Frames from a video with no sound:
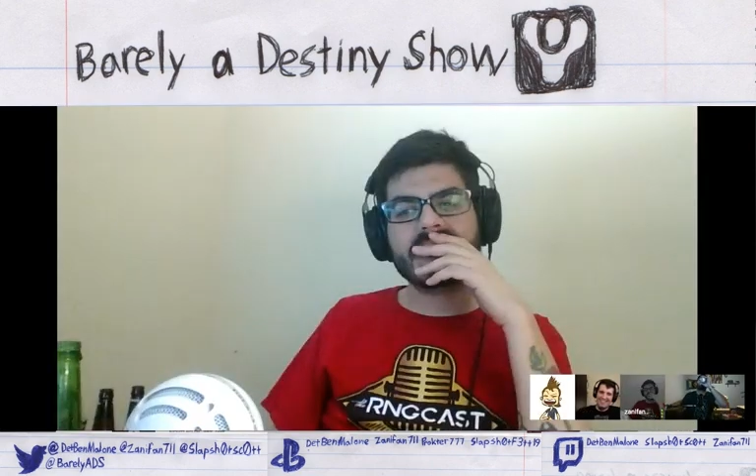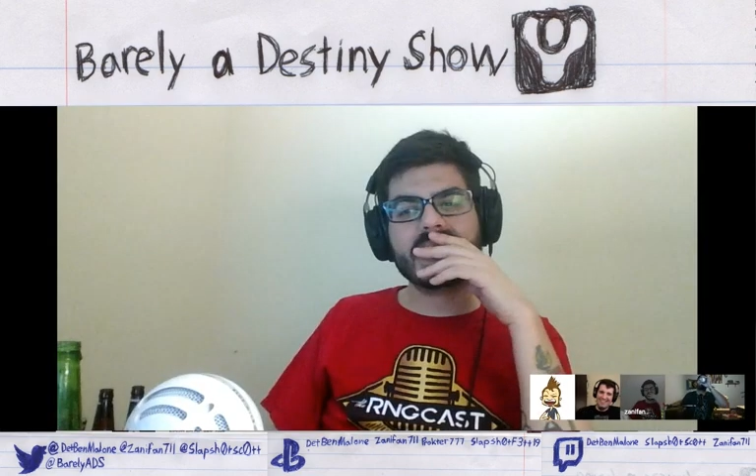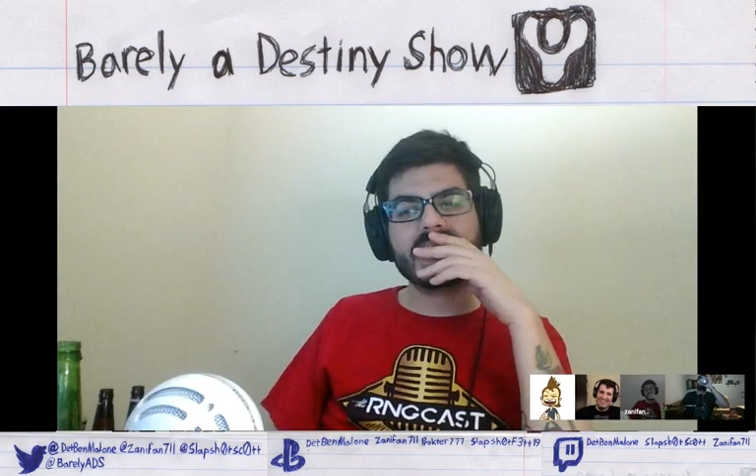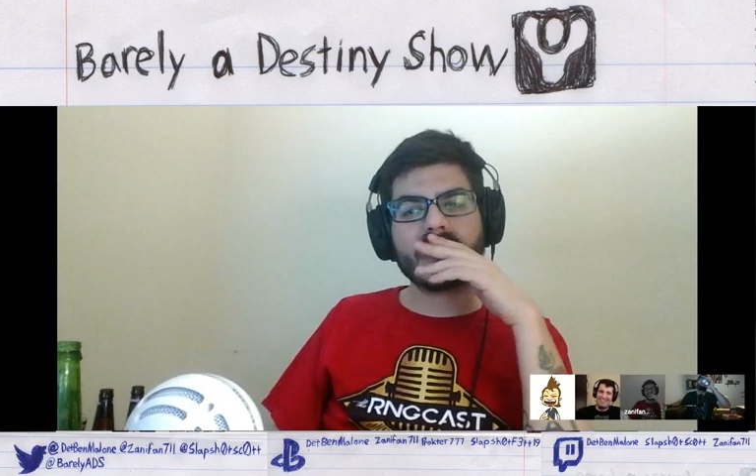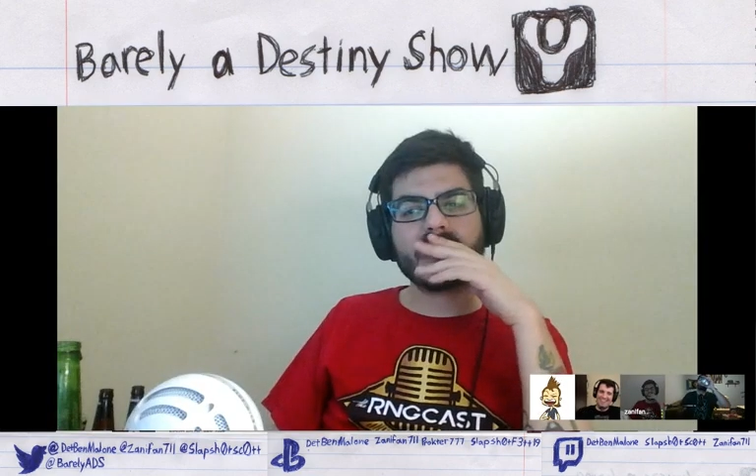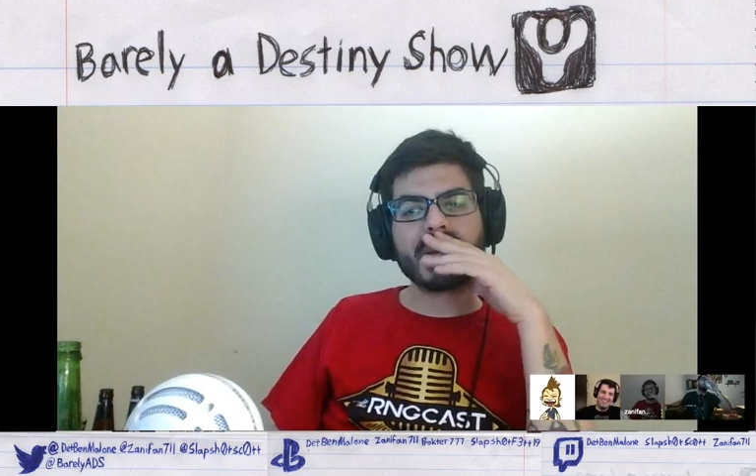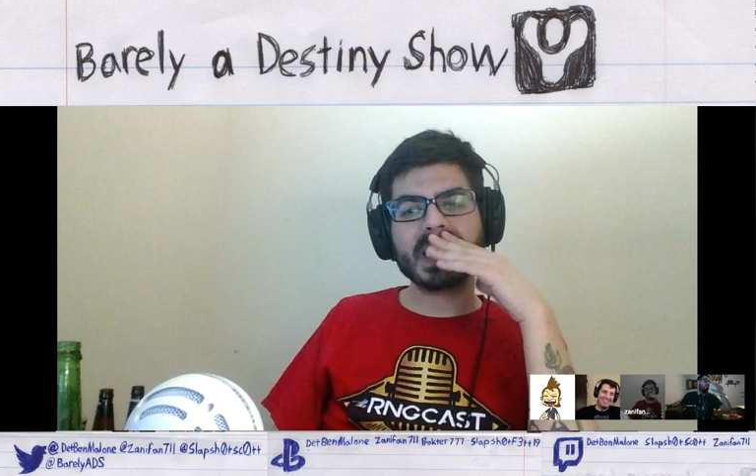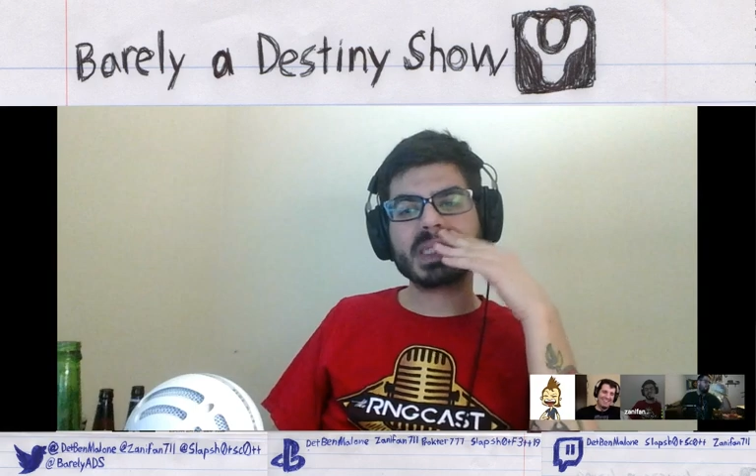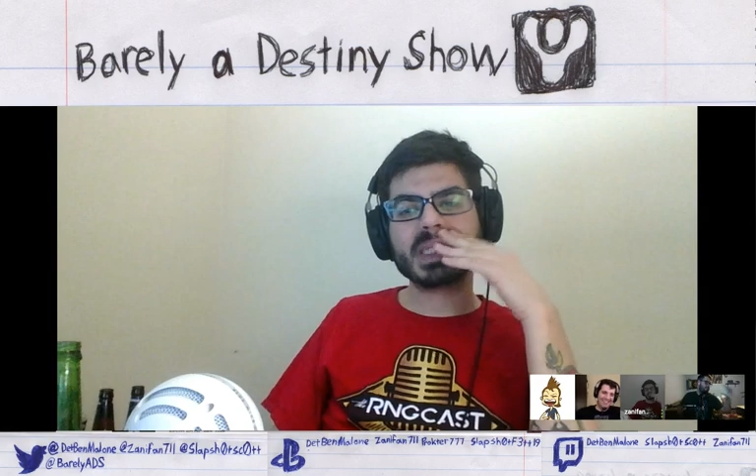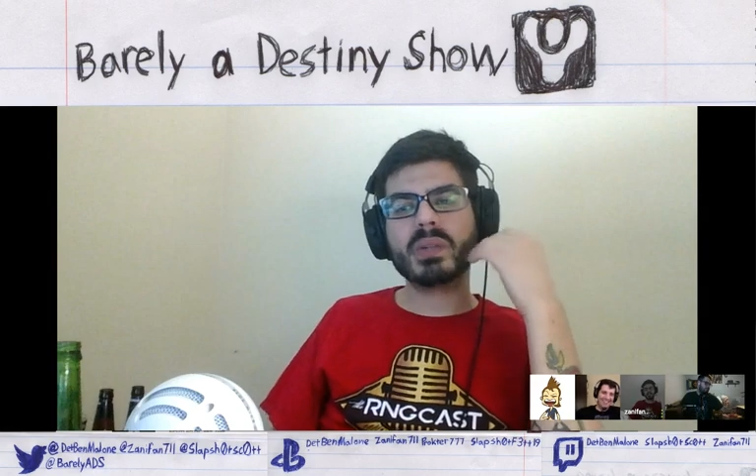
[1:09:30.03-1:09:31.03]
okay,
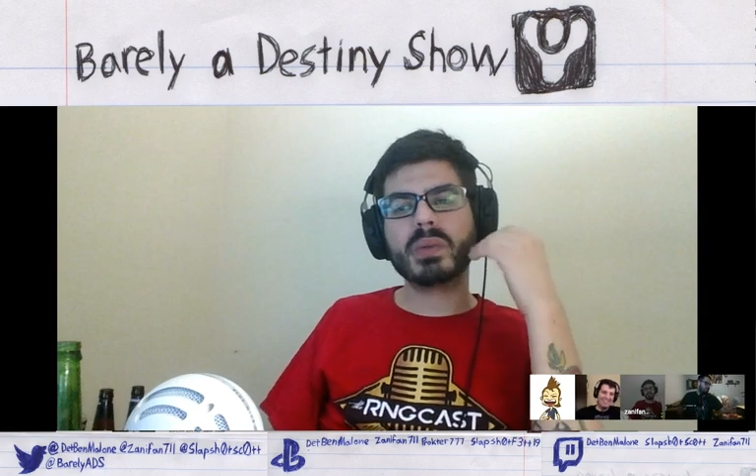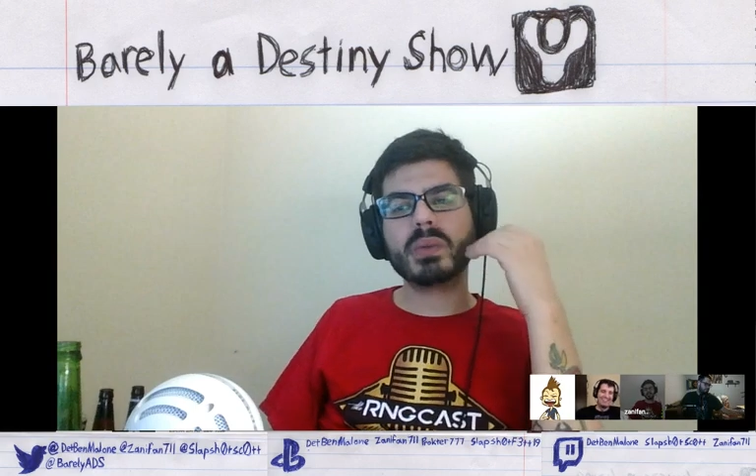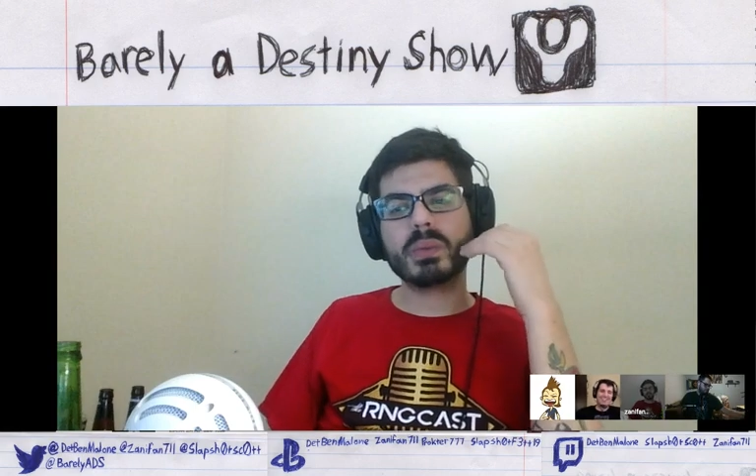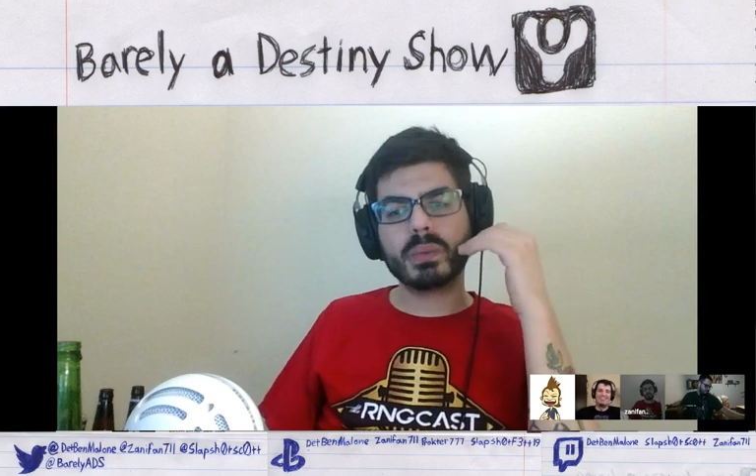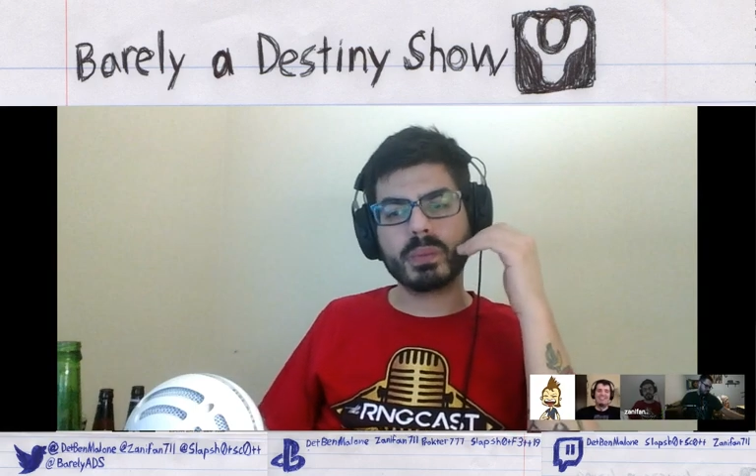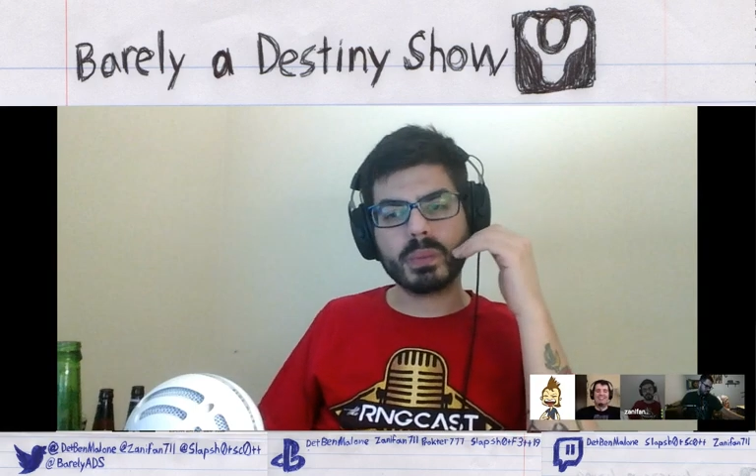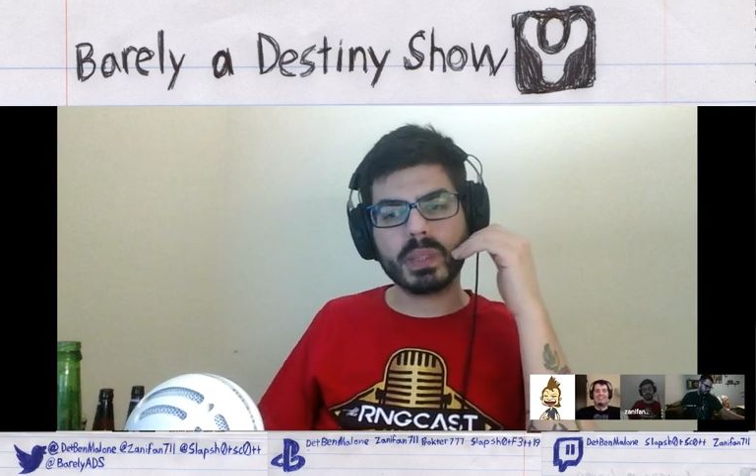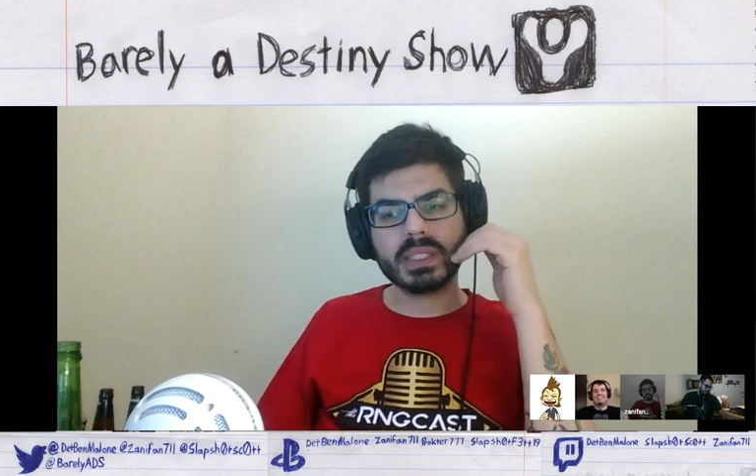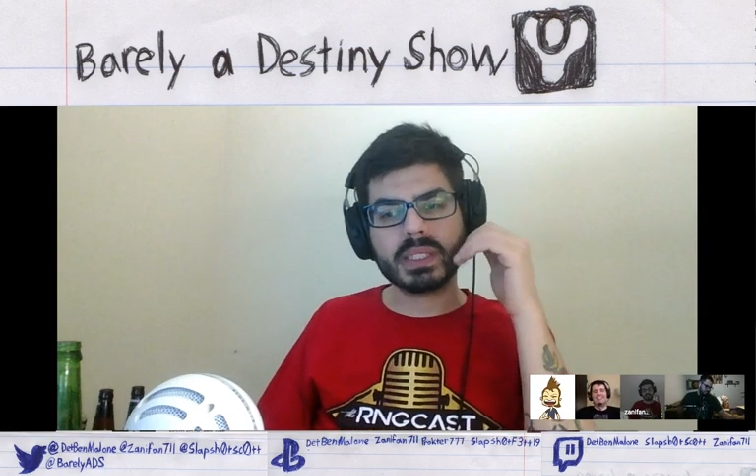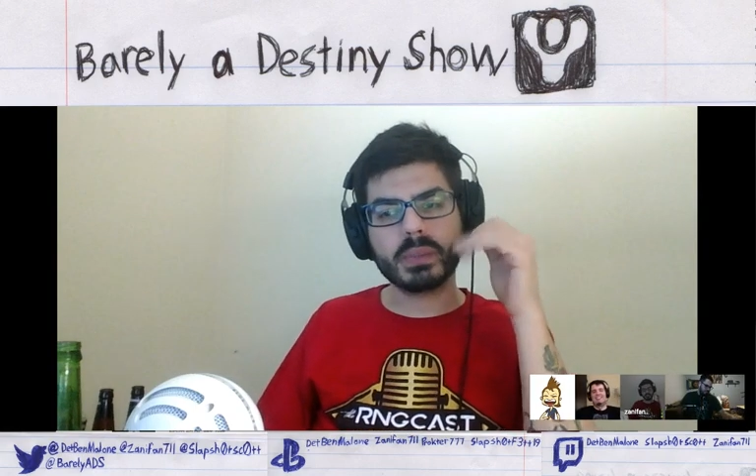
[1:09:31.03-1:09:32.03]
so once
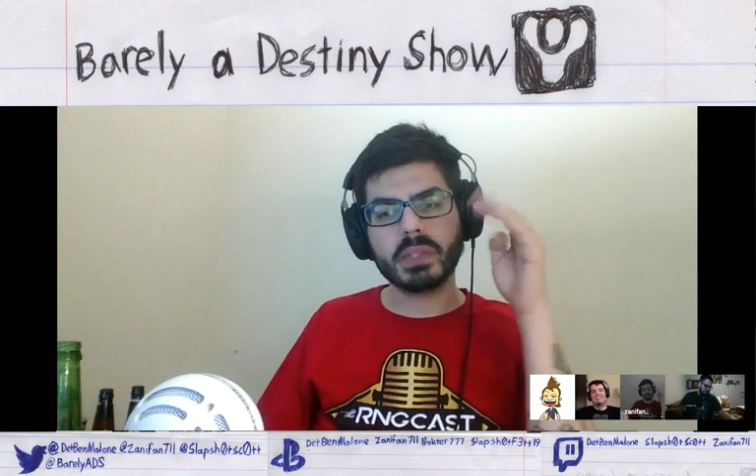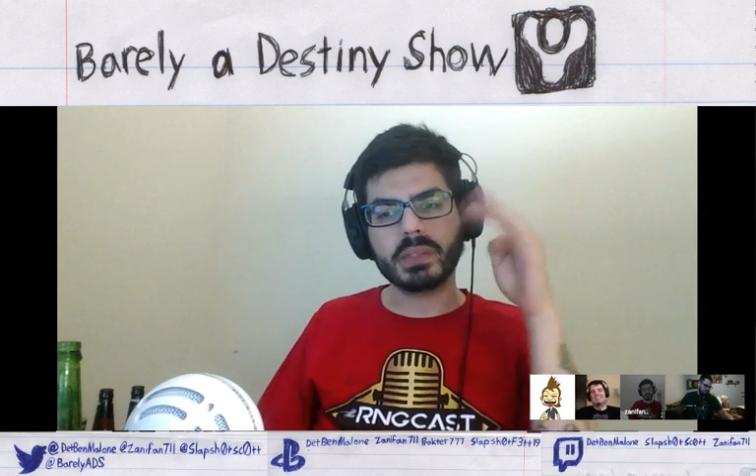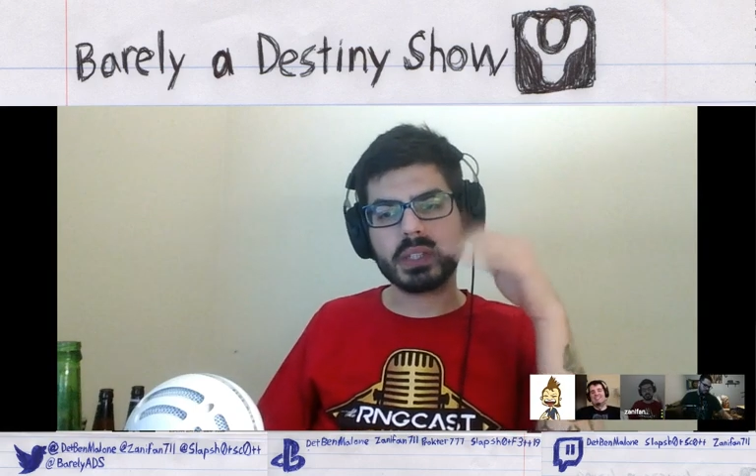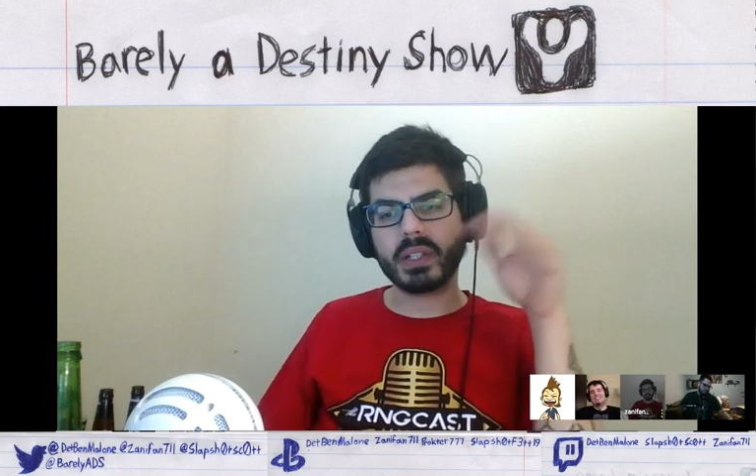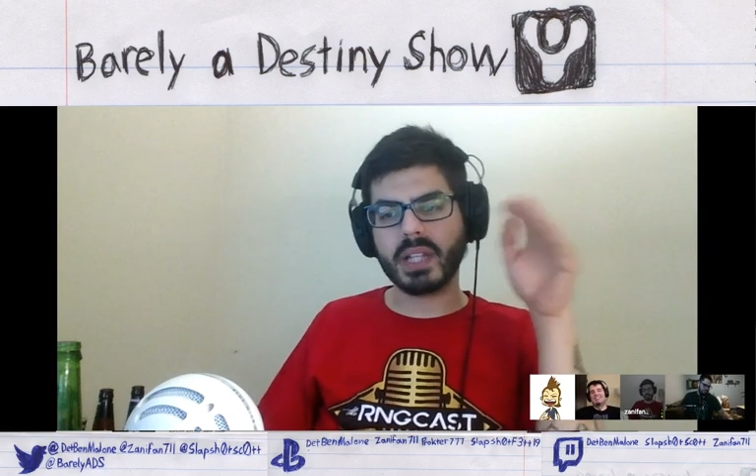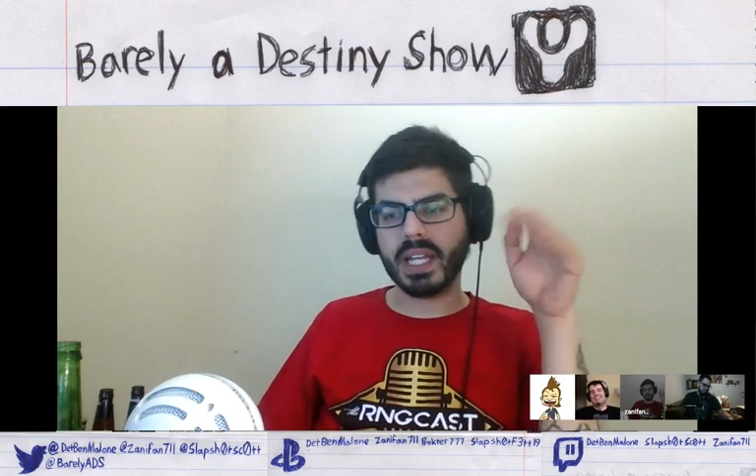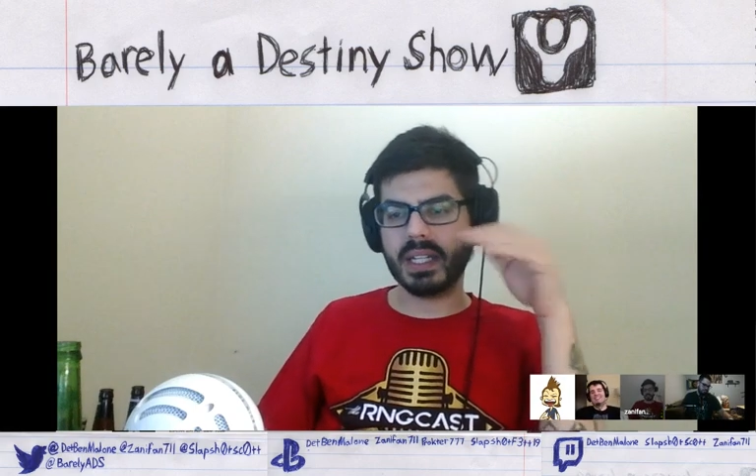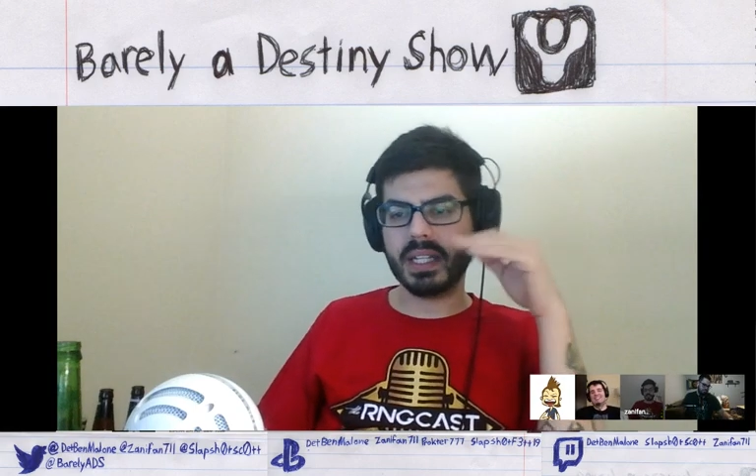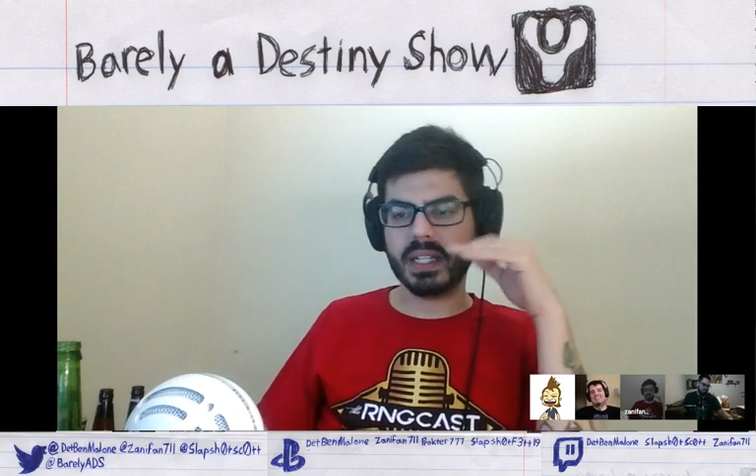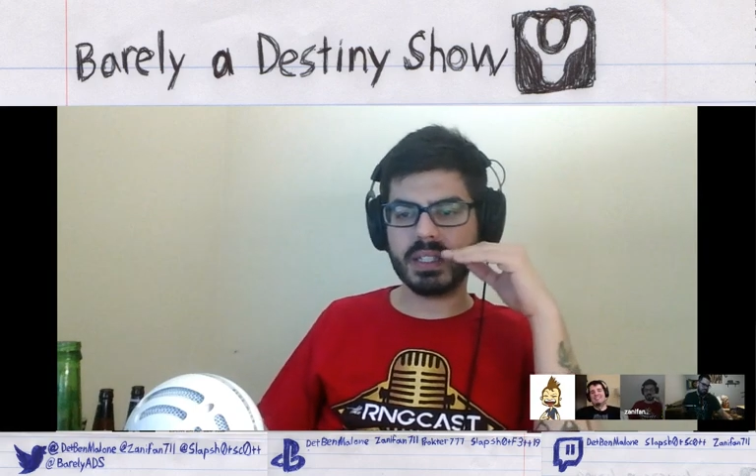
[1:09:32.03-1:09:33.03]
we lose our light
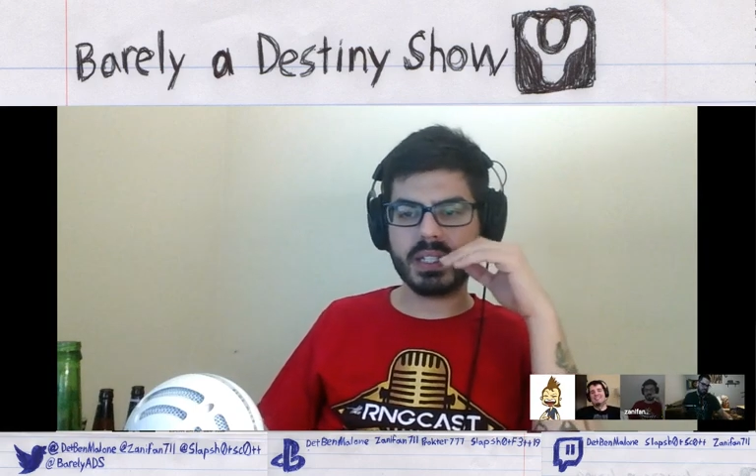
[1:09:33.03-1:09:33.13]
in